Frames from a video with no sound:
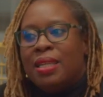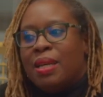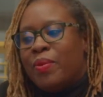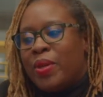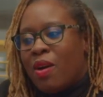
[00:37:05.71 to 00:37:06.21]

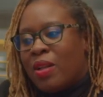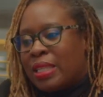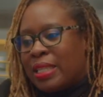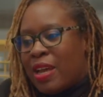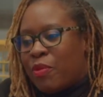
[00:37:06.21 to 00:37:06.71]
And we all
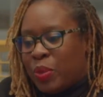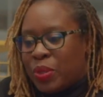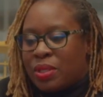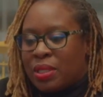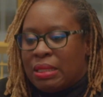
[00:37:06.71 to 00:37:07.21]
can have
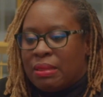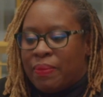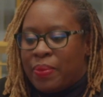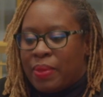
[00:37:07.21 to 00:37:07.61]
personal